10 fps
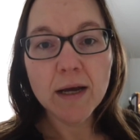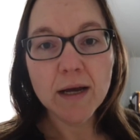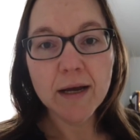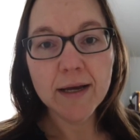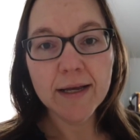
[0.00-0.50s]

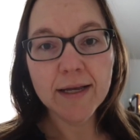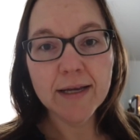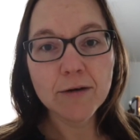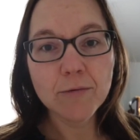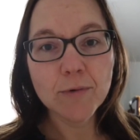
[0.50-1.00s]

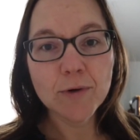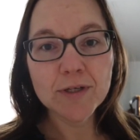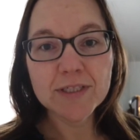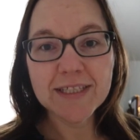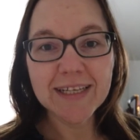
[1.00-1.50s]
I
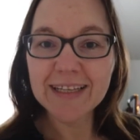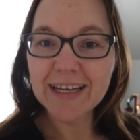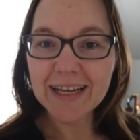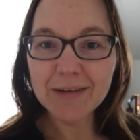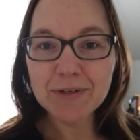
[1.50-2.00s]
was the
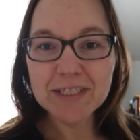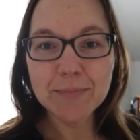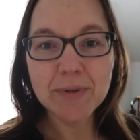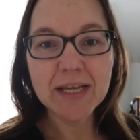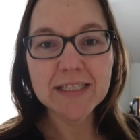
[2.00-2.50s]
lucky
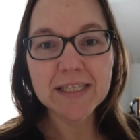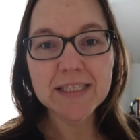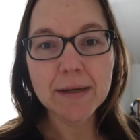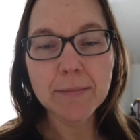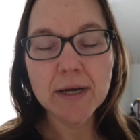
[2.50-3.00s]
recipient of
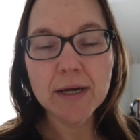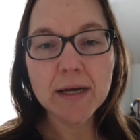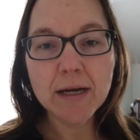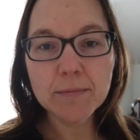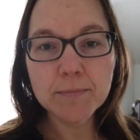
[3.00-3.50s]
some
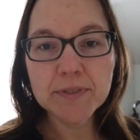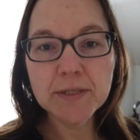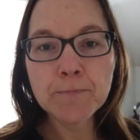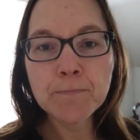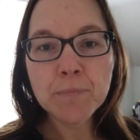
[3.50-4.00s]
cups.
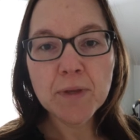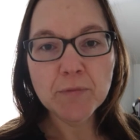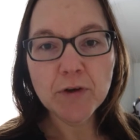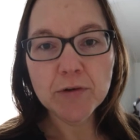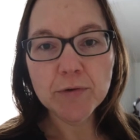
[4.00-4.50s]
I'm
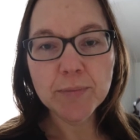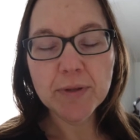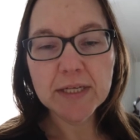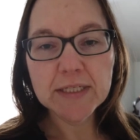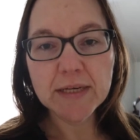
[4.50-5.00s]
trying to
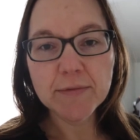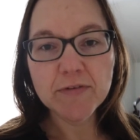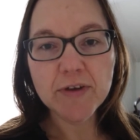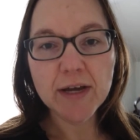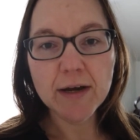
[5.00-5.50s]
replace some
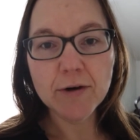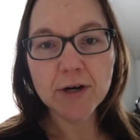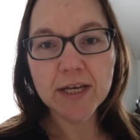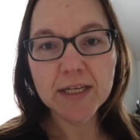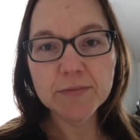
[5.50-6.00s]
of our
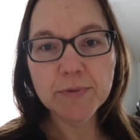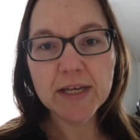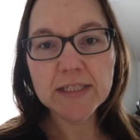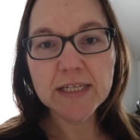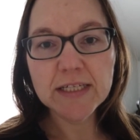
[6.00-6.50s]
kids'
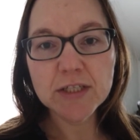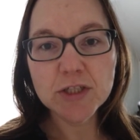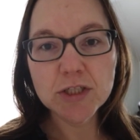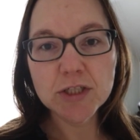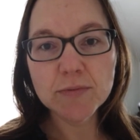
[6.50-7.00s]
plastic
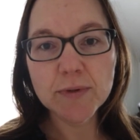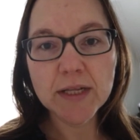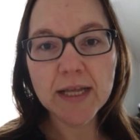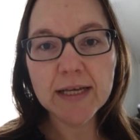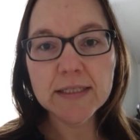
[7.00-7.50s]
dishes with
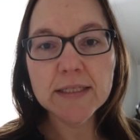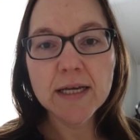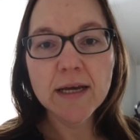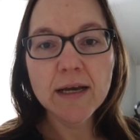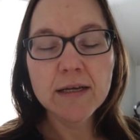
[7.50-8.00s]
glass.
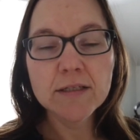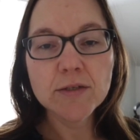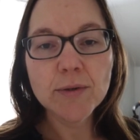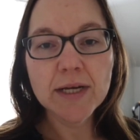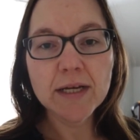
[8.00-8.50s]

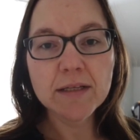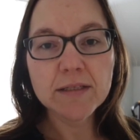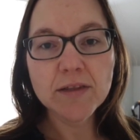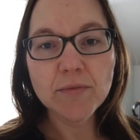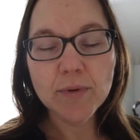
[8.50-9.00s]
So I got
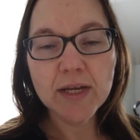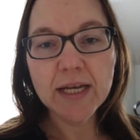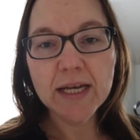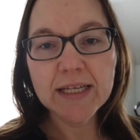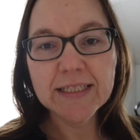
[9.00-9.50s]

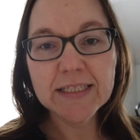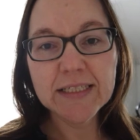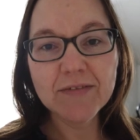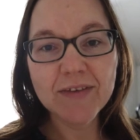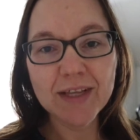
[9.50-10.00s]
three
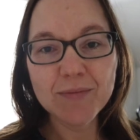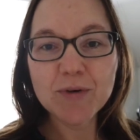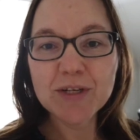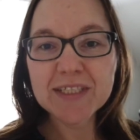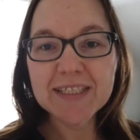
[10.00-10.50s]
Disney villain
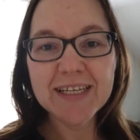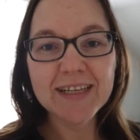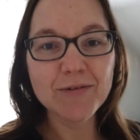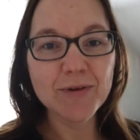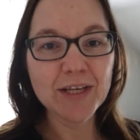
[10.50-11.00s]
ones.
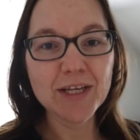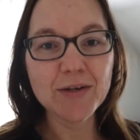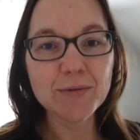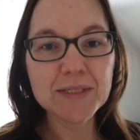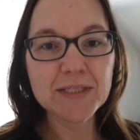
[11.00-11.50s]
They're really
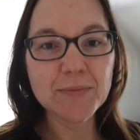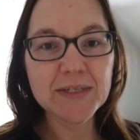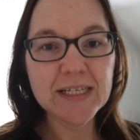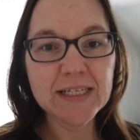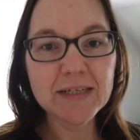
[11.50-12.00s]
cute, so I'm
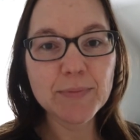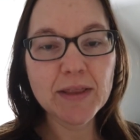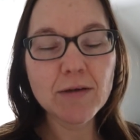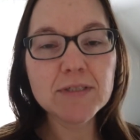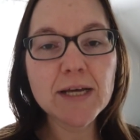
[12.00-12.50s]
excited to pick
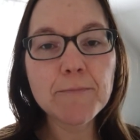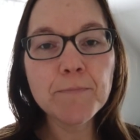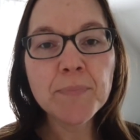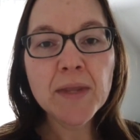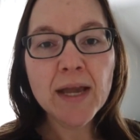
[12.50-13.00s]
those up.
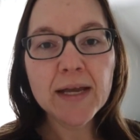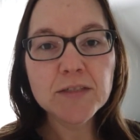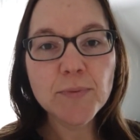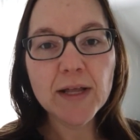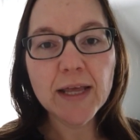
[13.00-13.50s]

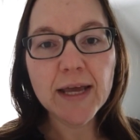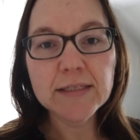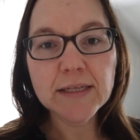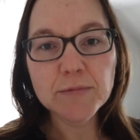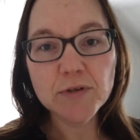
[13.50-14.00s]
As well
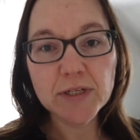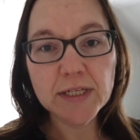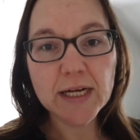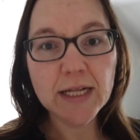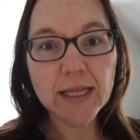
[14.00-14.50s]
as I'm trying
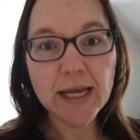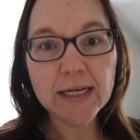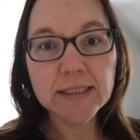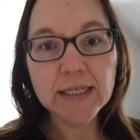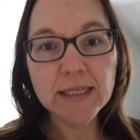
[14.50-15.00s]
to
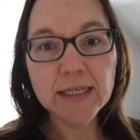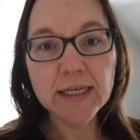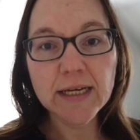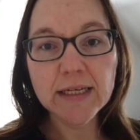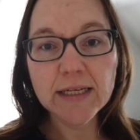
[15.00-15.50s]
collect
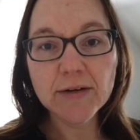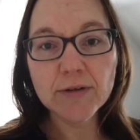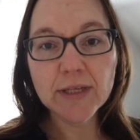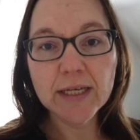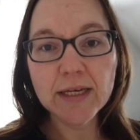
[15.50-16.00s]
the
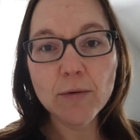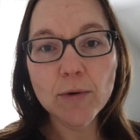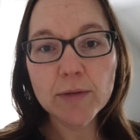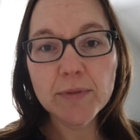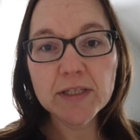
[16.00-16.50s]
yearly
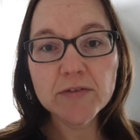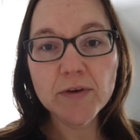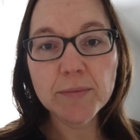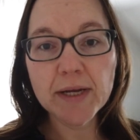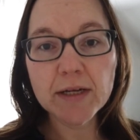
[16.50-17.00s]
ornaments
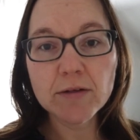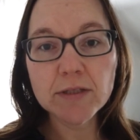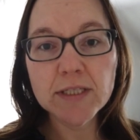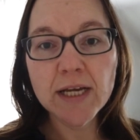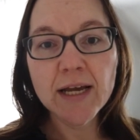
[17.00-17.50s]
from
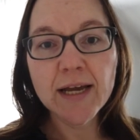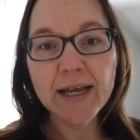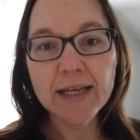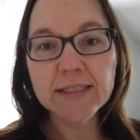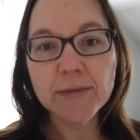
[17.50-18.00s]
Michaels,
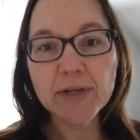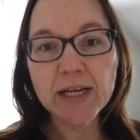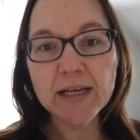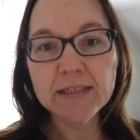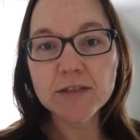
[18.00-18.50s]
and somebody
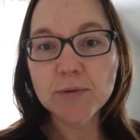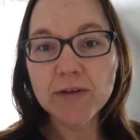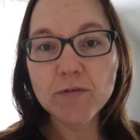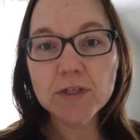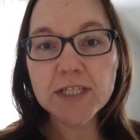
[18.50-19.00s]
has a
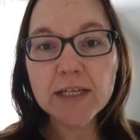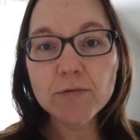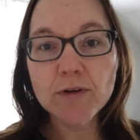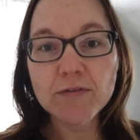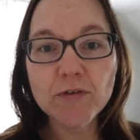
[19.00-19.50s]

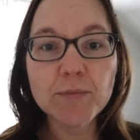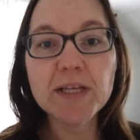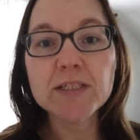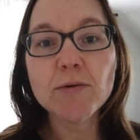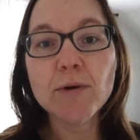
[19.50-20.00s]
2014 one for
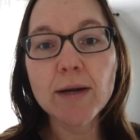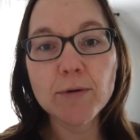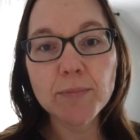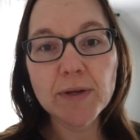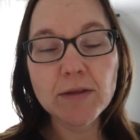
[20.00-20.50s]
me, so I'm
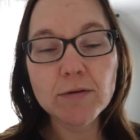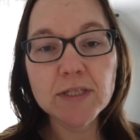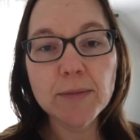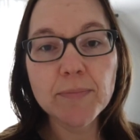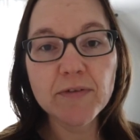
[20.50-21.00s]
gonna pick those
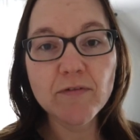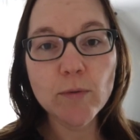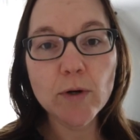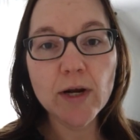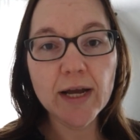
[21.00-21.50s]
up
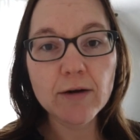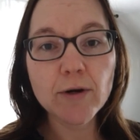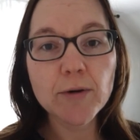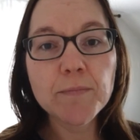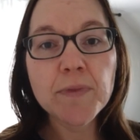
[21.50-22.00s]
before
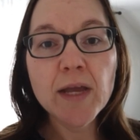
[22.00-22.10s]
Acro.